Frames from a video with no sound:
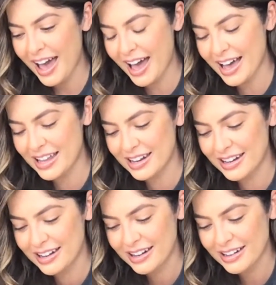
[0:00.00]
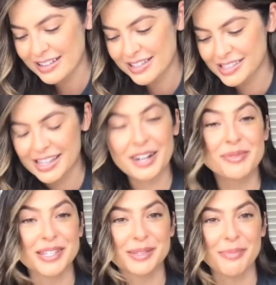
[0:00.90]
and just get
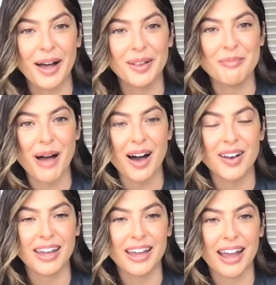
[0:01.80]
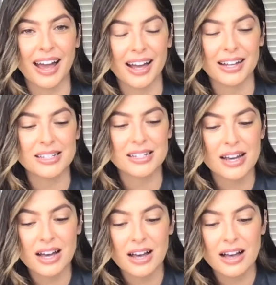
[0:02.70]
him to smile about it. And